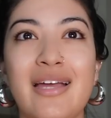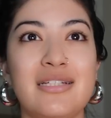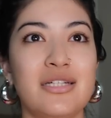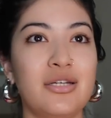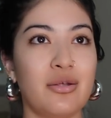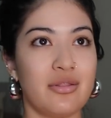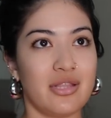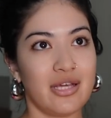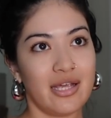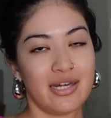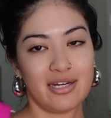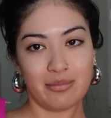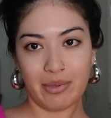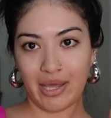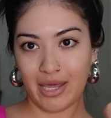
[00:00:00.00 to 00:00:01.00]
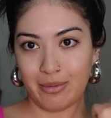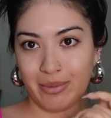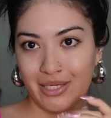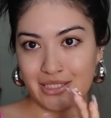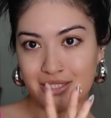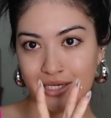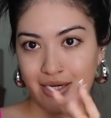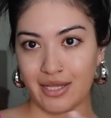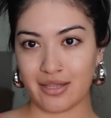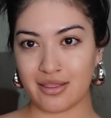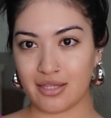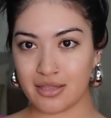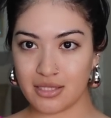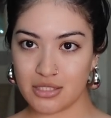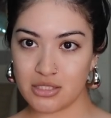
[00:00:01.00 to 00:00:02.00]
actually don't think I need my headband today. I
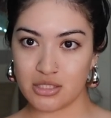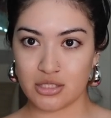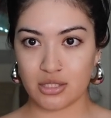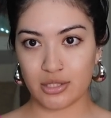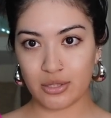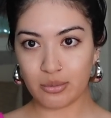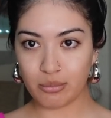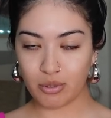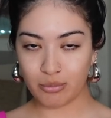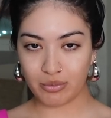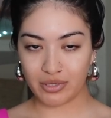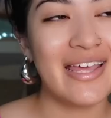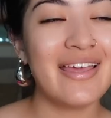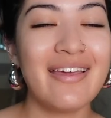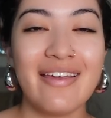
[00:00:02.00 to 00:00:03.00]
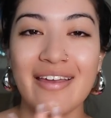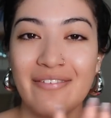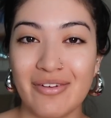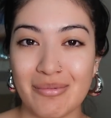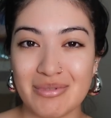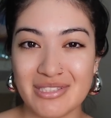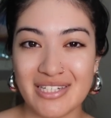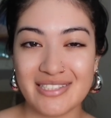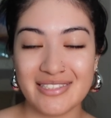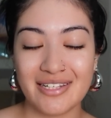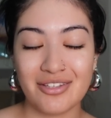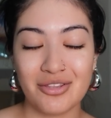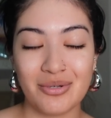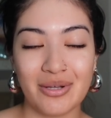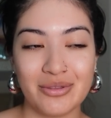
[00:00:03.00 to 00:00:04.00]
think this is a little moment. If I'm sneezing
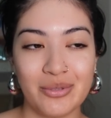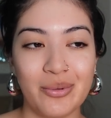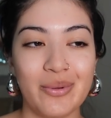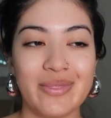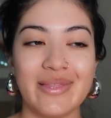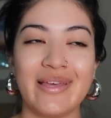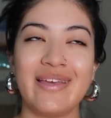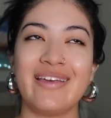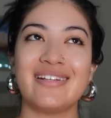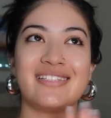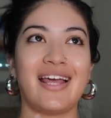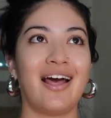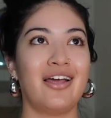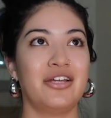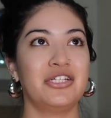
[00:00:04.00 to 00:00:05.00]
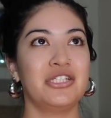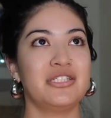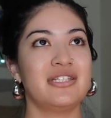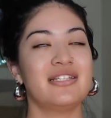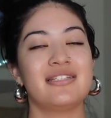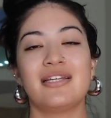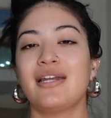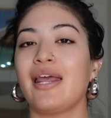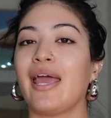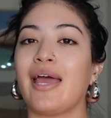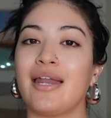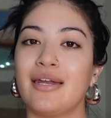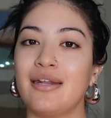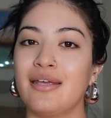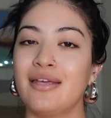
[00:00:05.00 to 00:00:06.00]
throughout the whole thing, it's allergy season
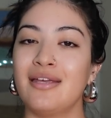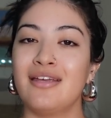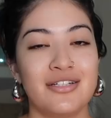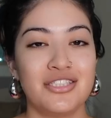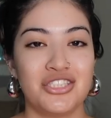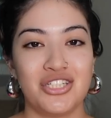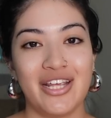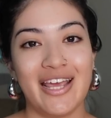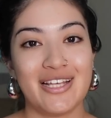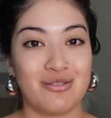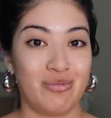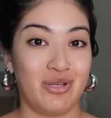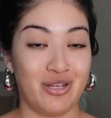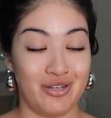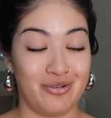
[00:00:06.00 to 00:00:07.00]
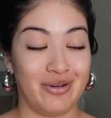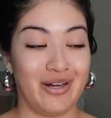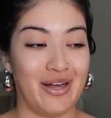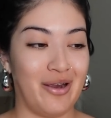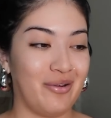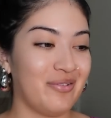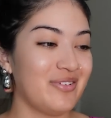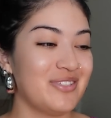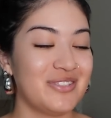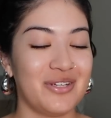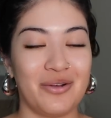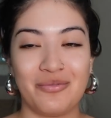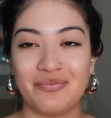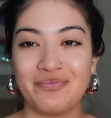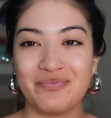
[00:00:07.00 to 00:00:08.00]
and she has me good right now.
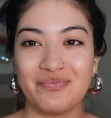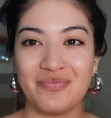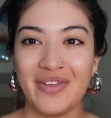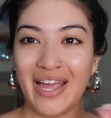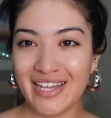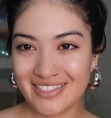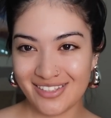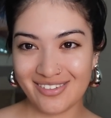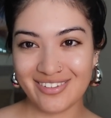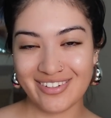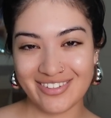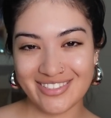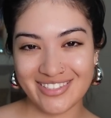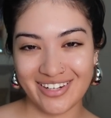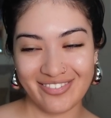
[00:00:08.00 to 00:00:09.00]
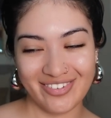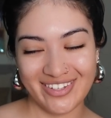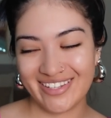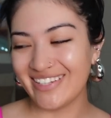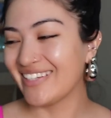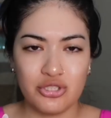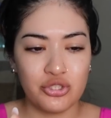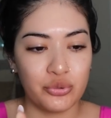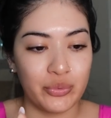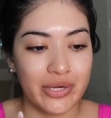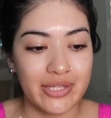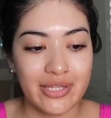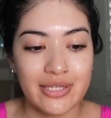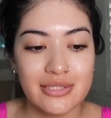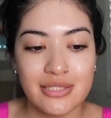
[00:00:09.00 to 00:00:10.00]
So I sound a little stuffy. Just
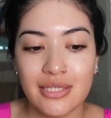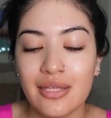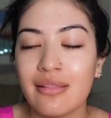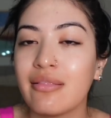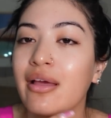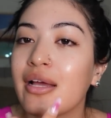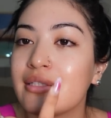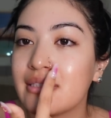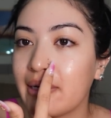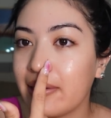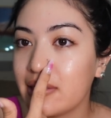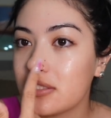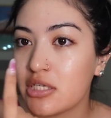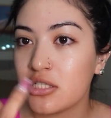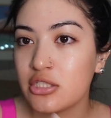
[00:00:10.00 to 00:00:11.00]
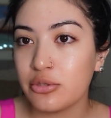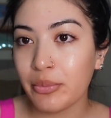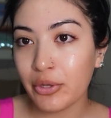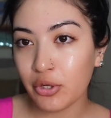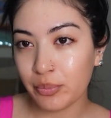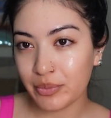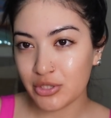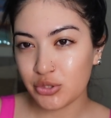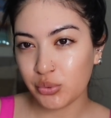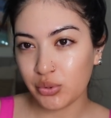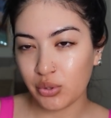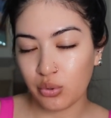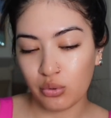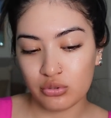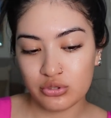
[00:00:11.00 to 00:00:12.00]
realizing that I had changed my hoop into a
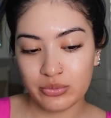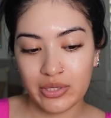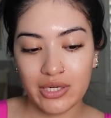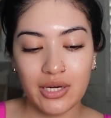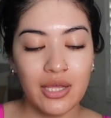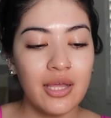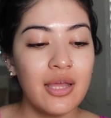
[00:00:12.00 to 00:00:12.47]
gold one